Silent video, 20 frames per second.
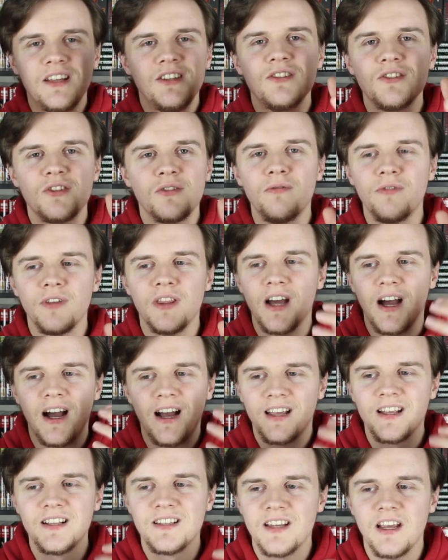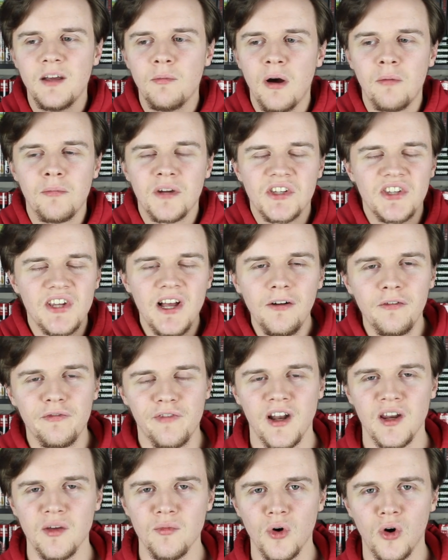isn't something that I can say about myself
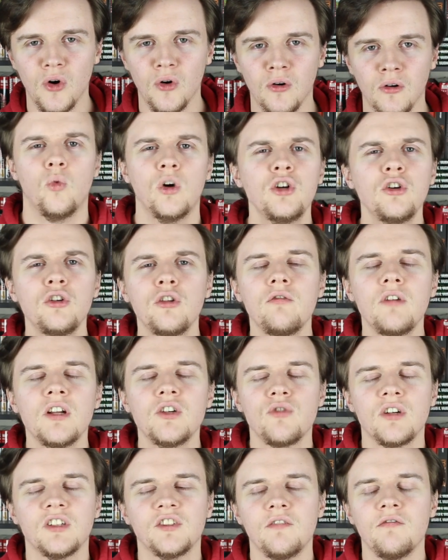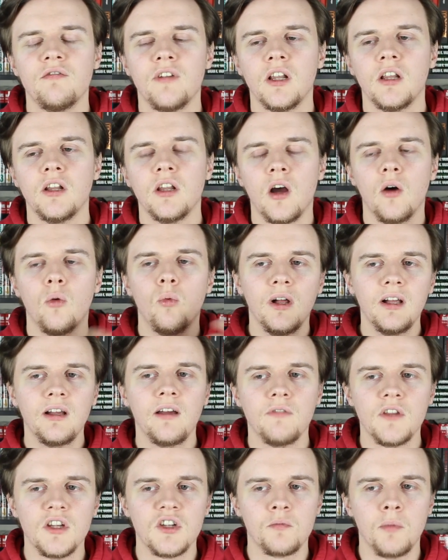anymore. One other interesting villain that I will
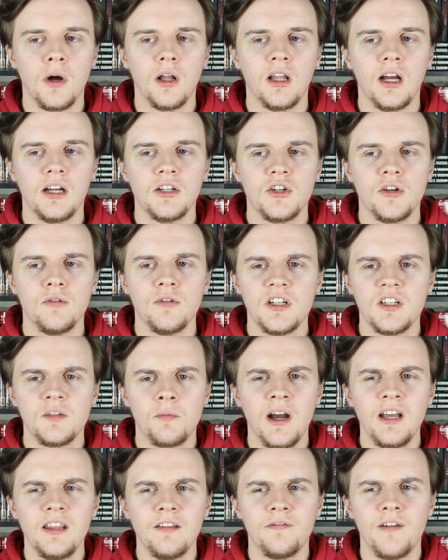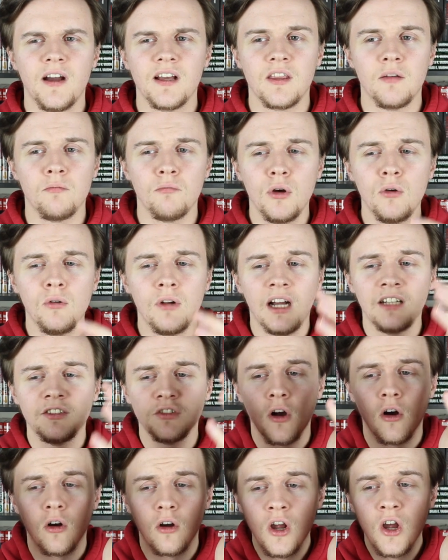give the spotlight to, despite the fact that Moon Knight's
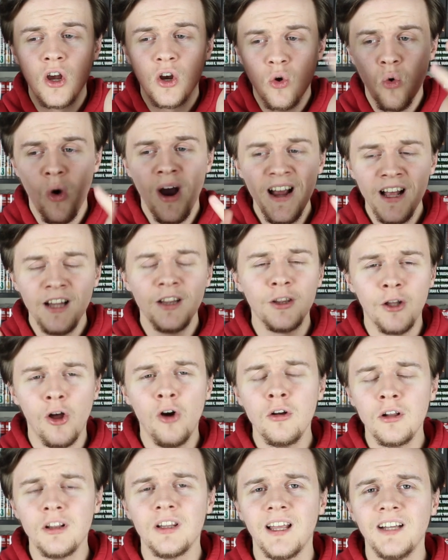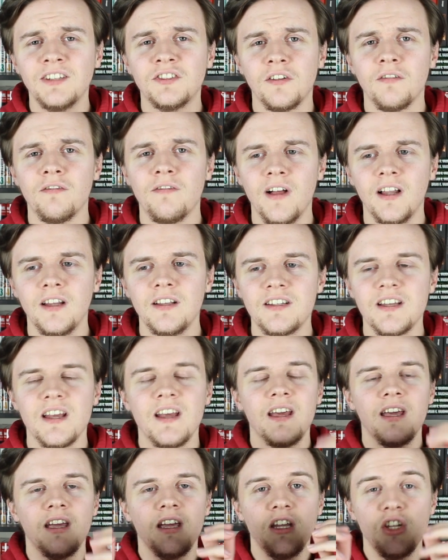got quite a long list of villains,
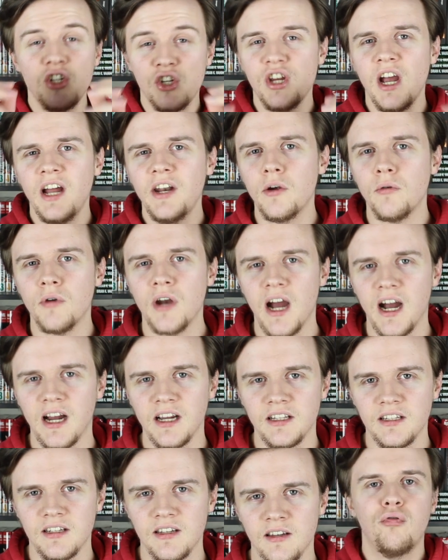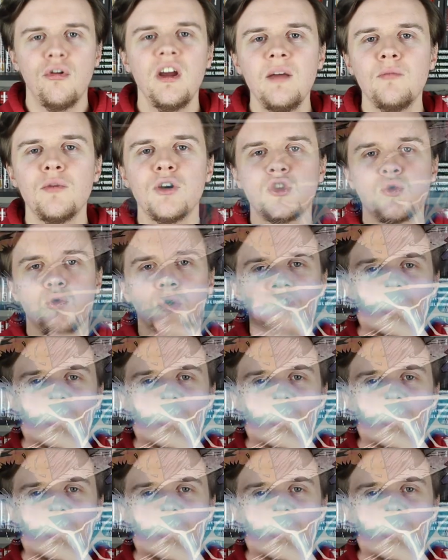is Shadow Knight. Pretty much